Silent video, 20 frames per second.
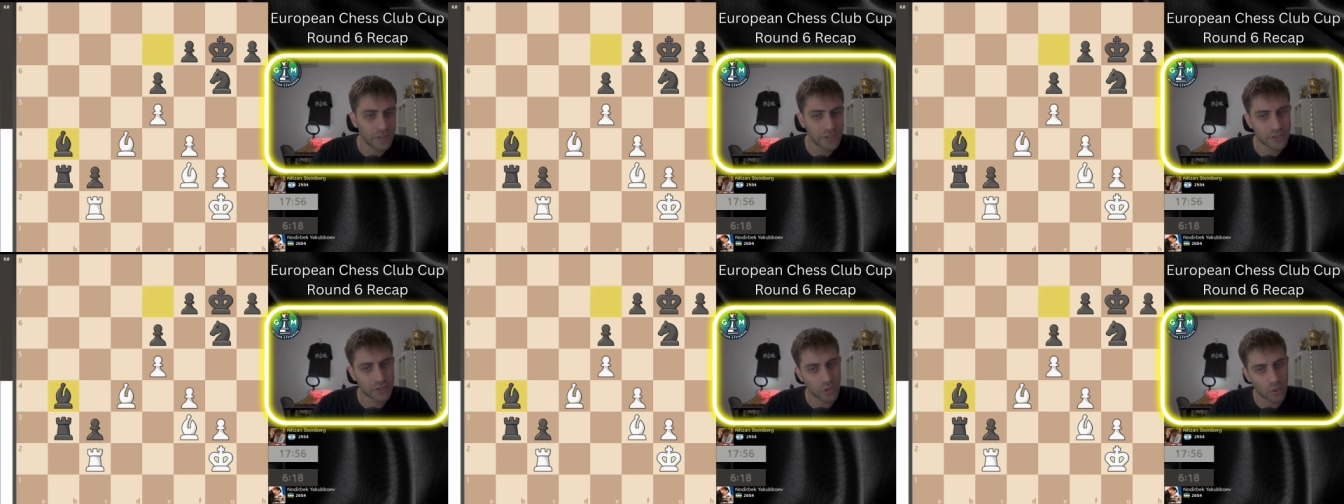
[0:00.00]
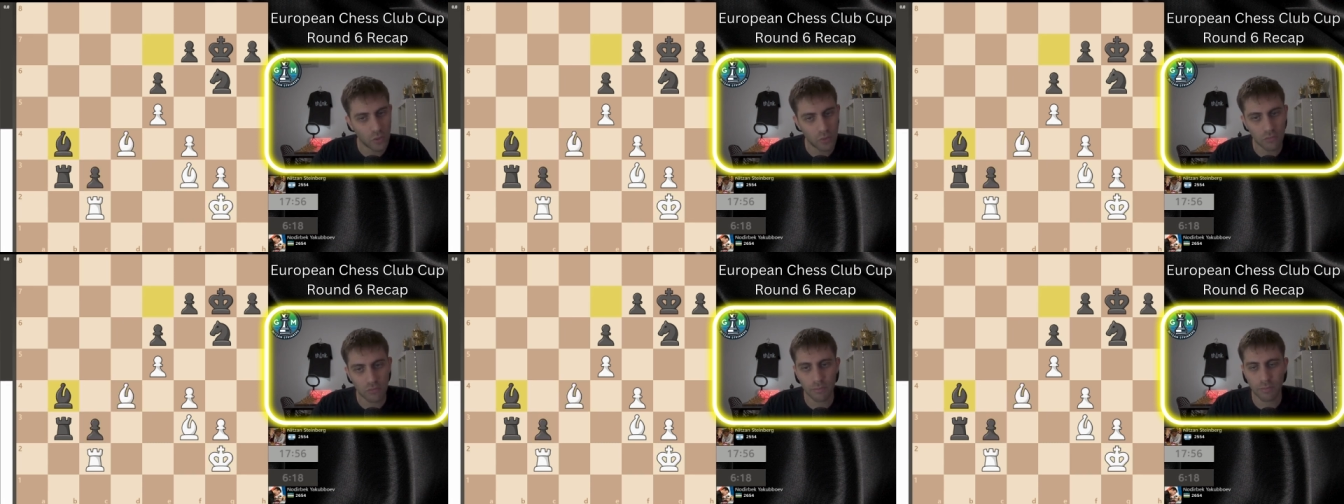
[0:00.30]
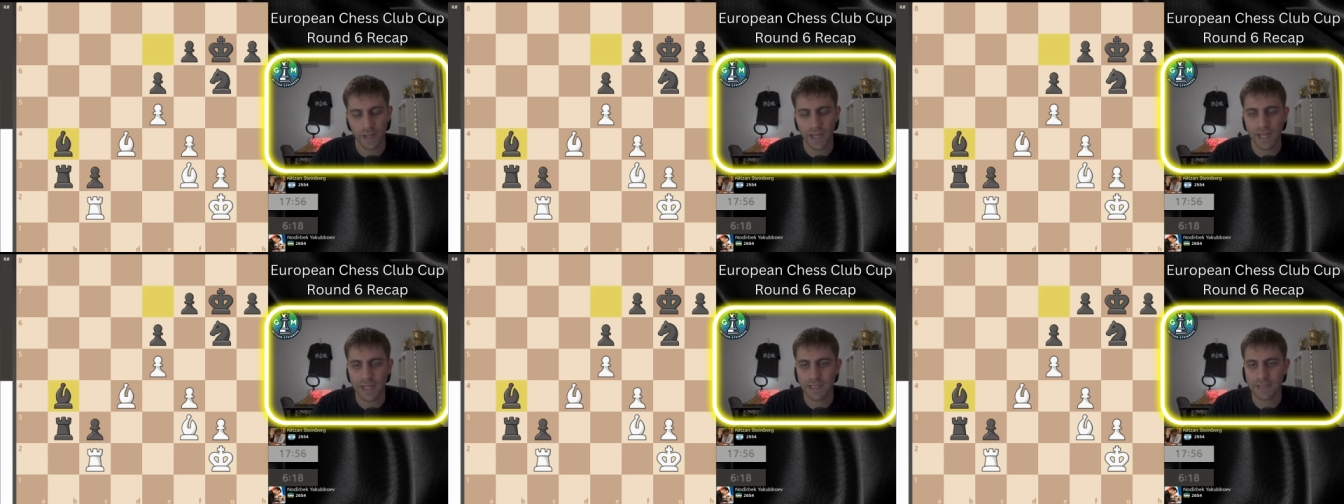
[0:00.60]
So
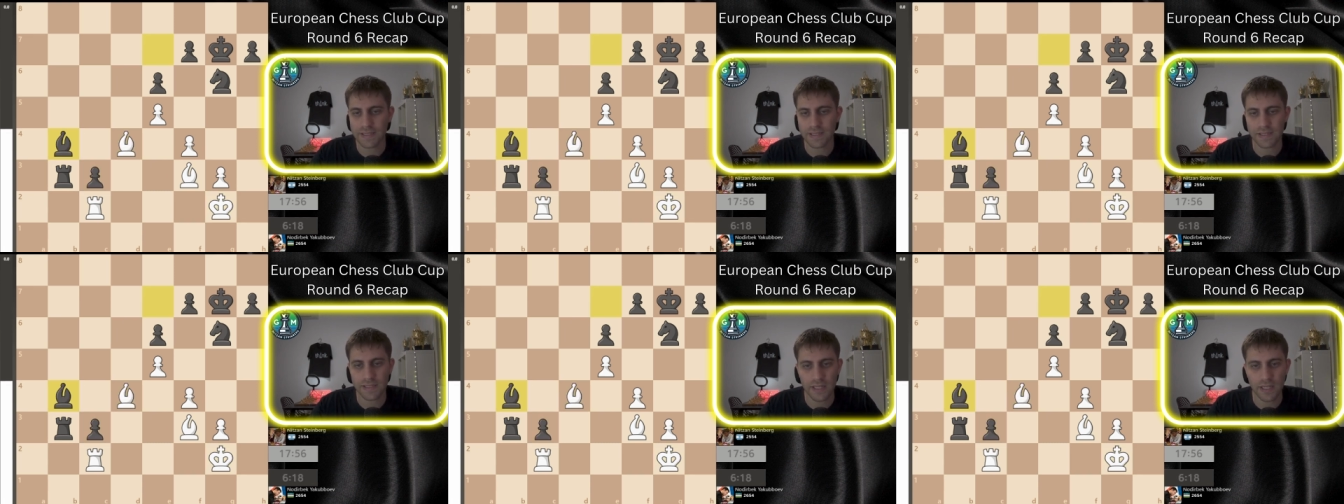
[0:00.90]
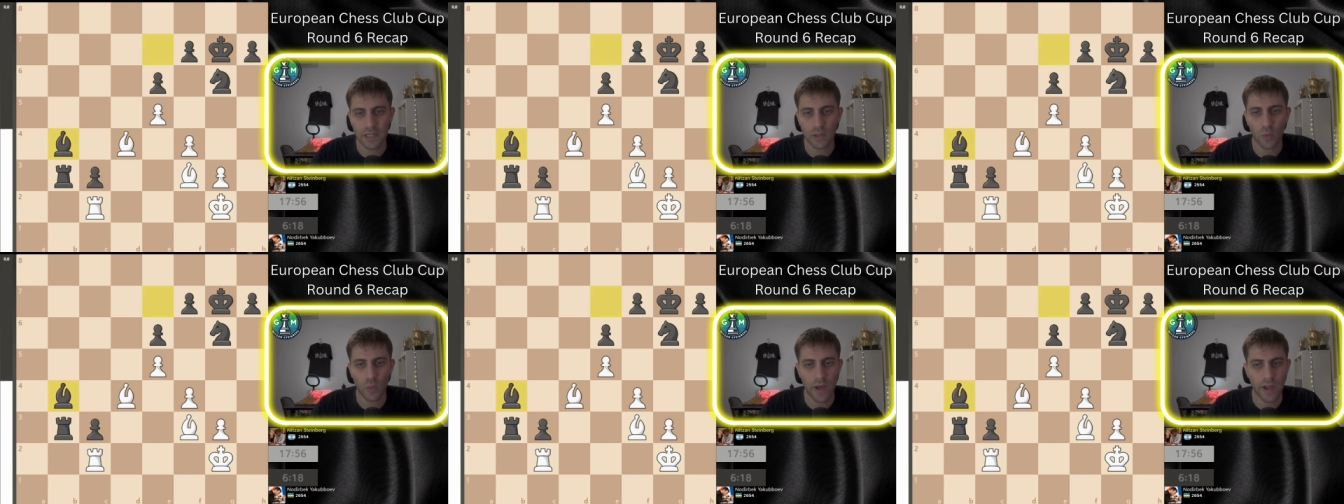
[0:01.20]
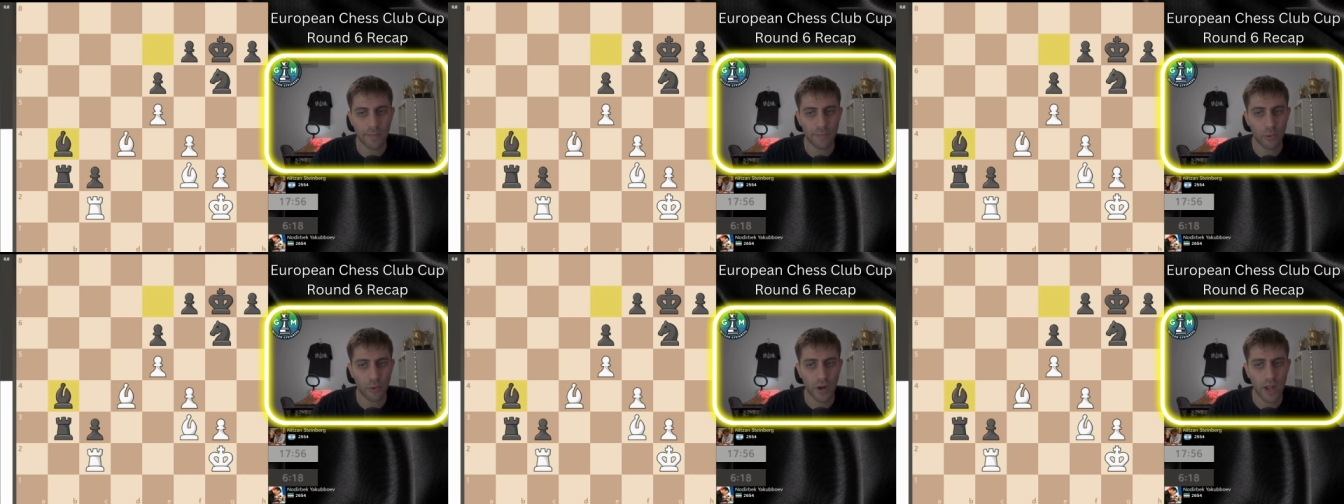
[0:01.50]
black is still
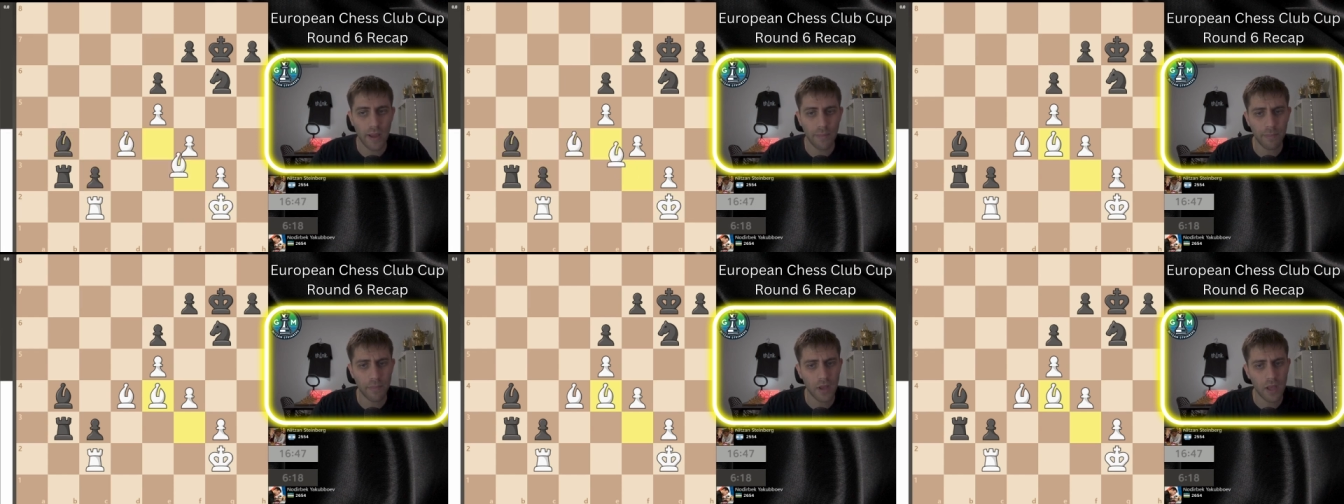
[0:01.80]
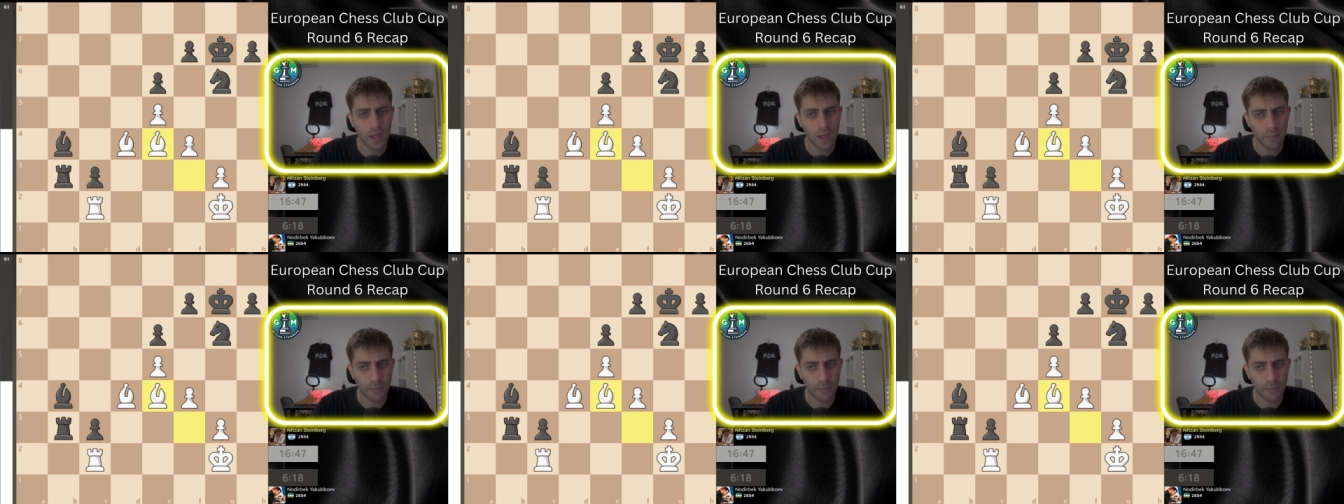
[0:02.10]
one pawn up.